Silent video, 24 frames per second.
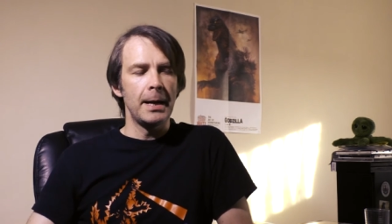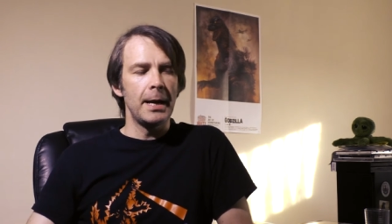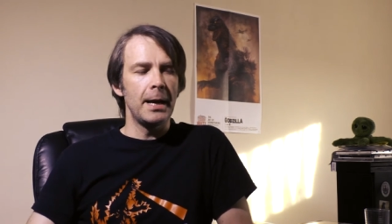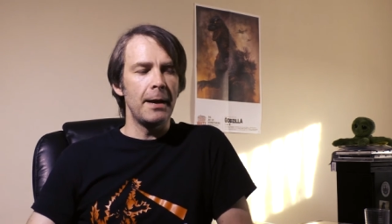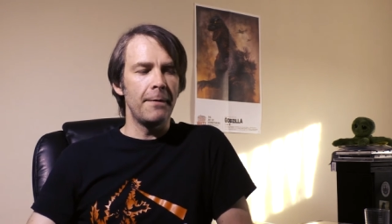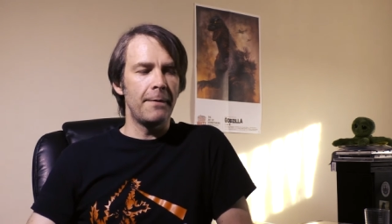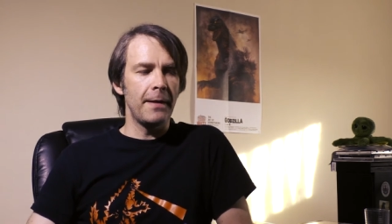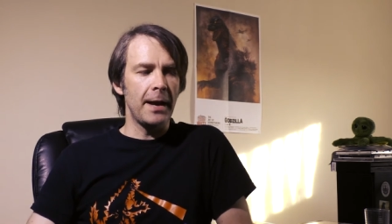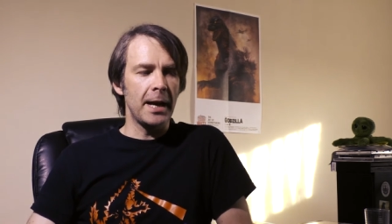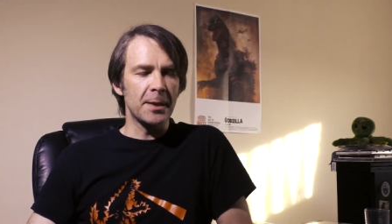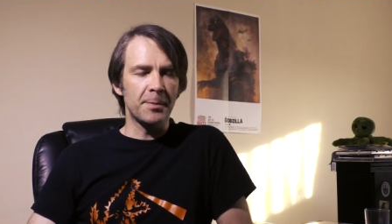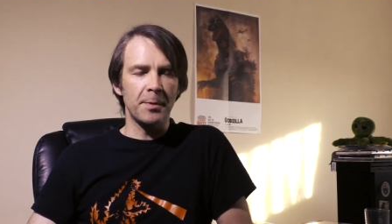
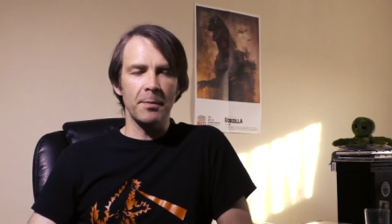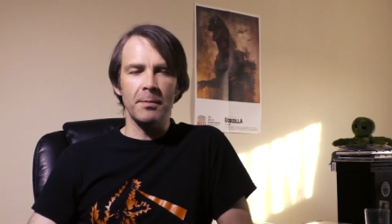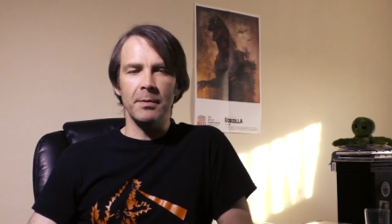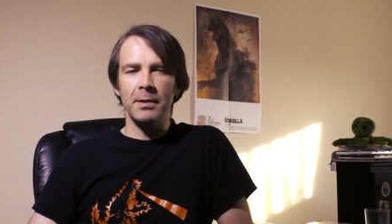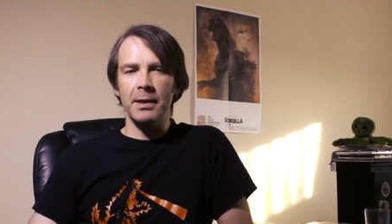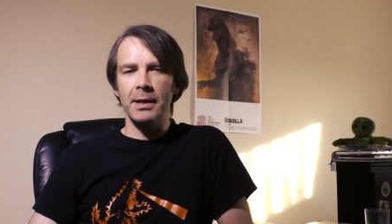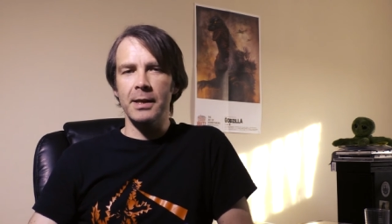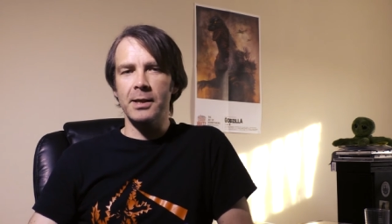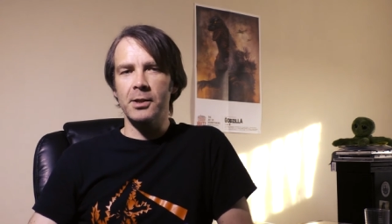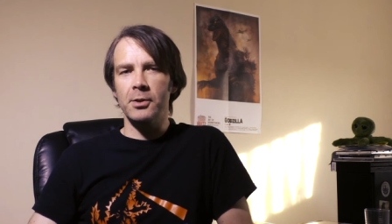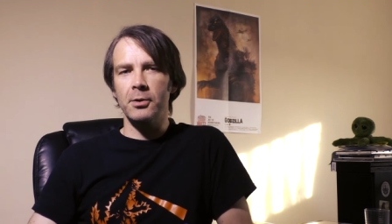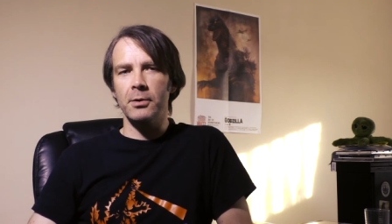if it has been
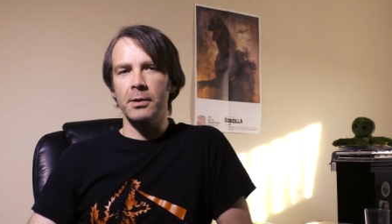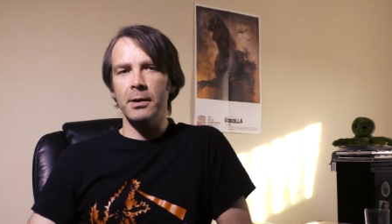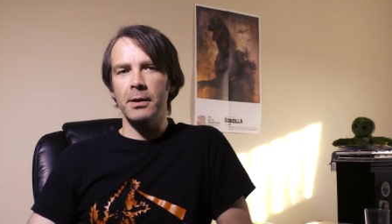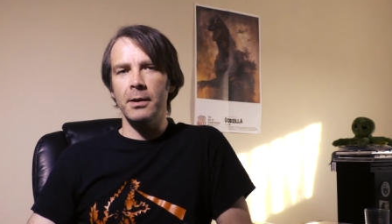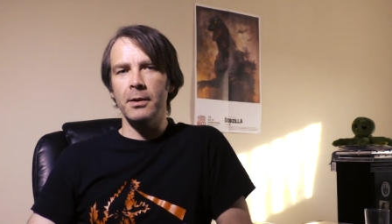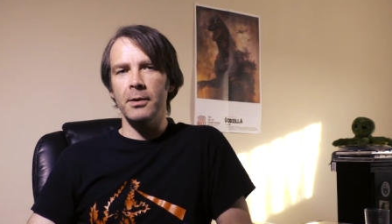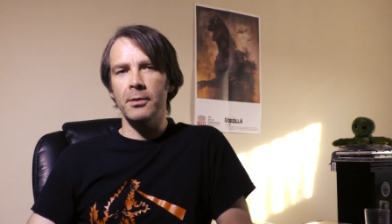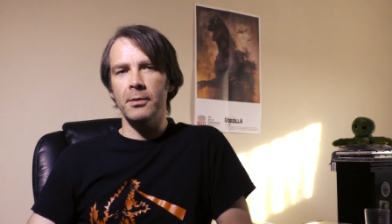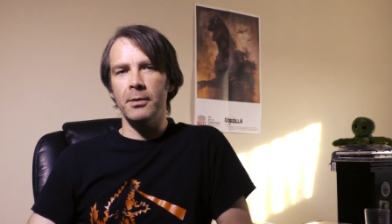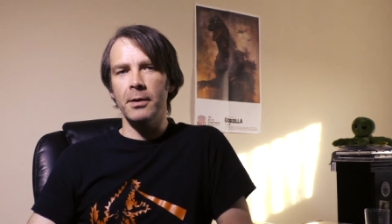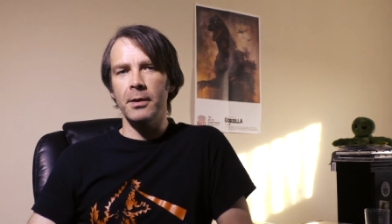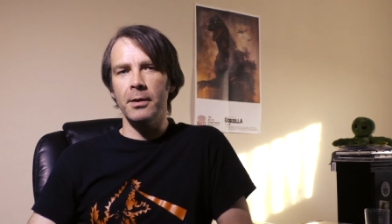released
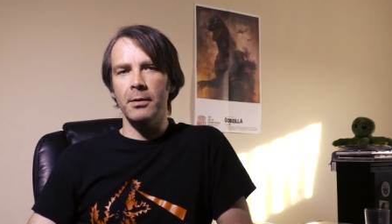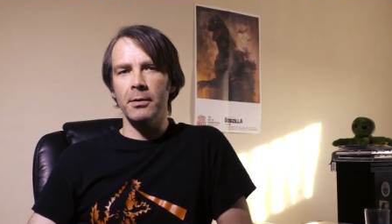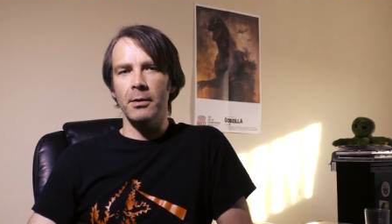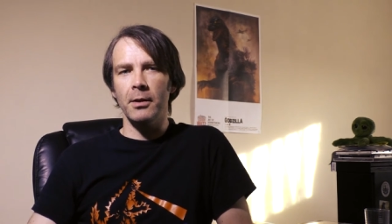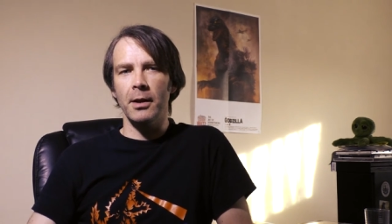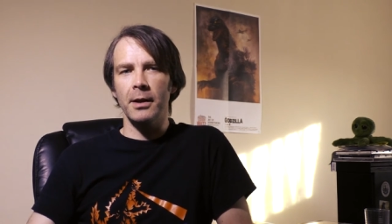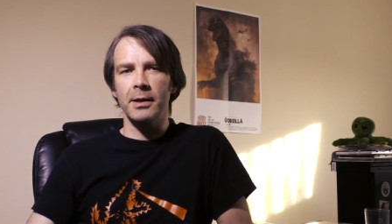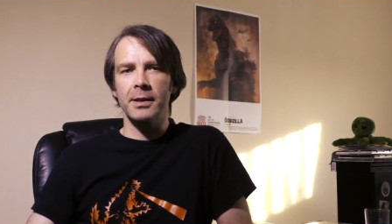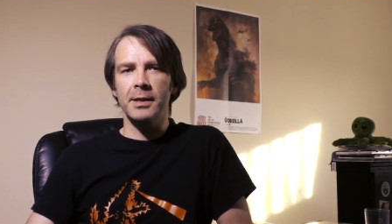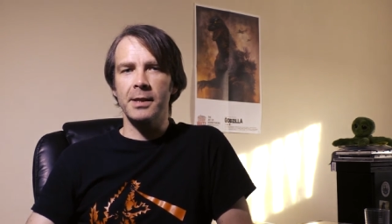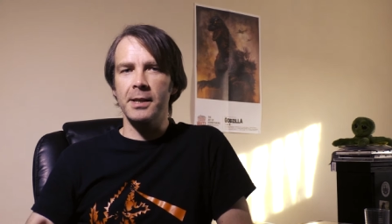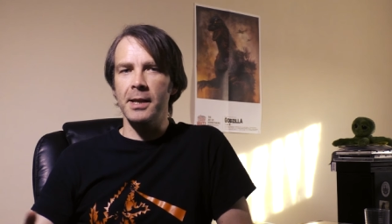on
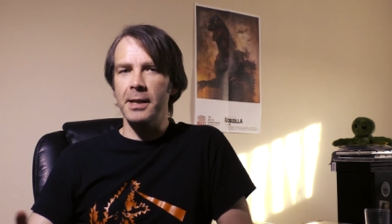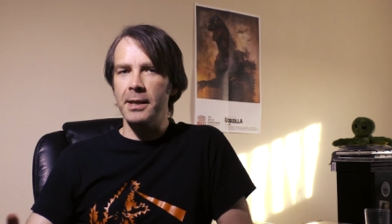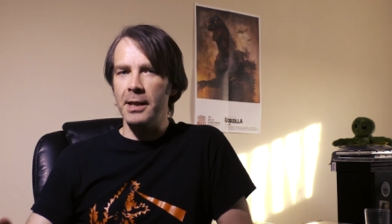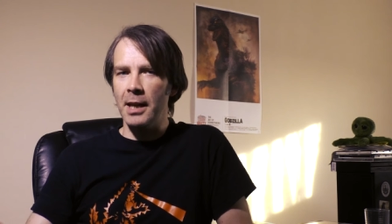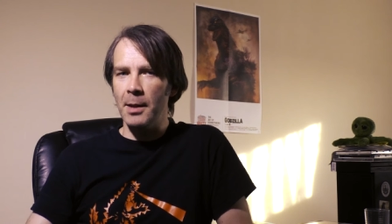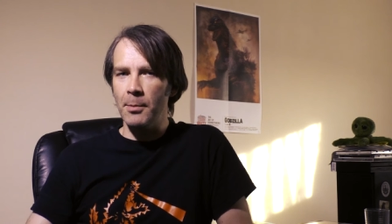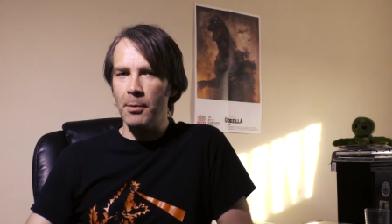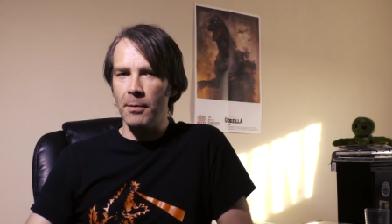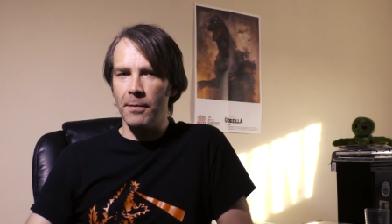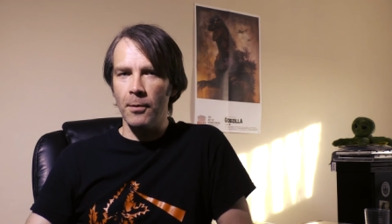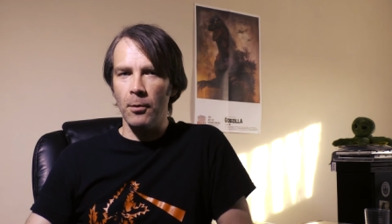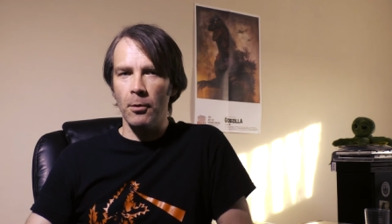like
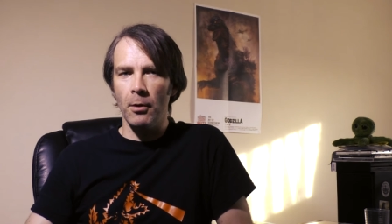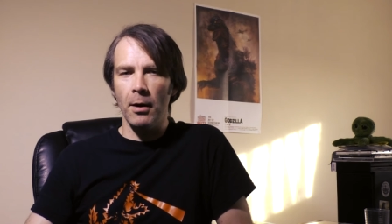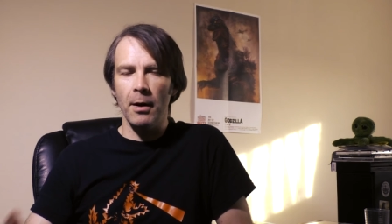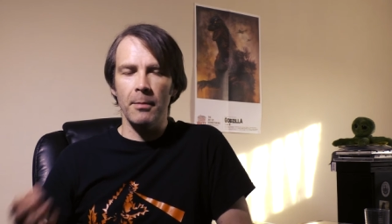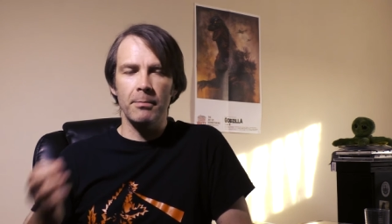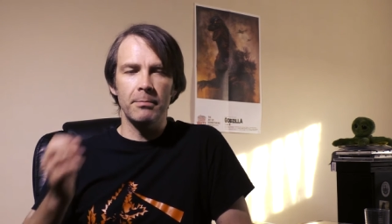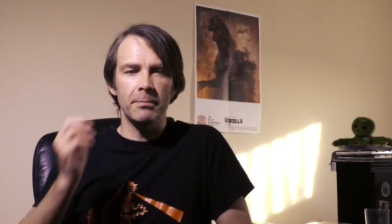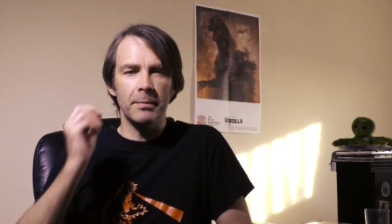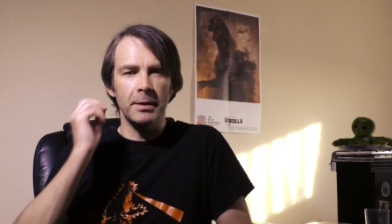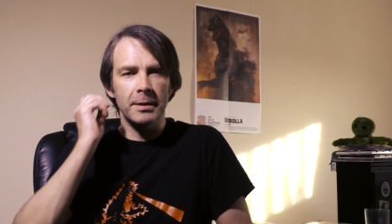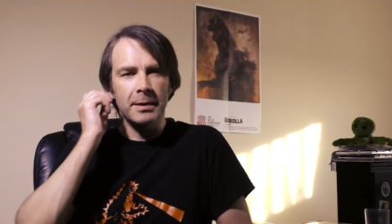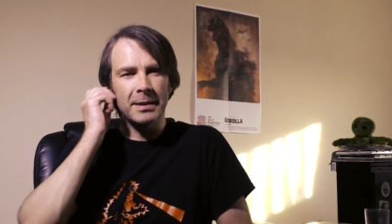CD before.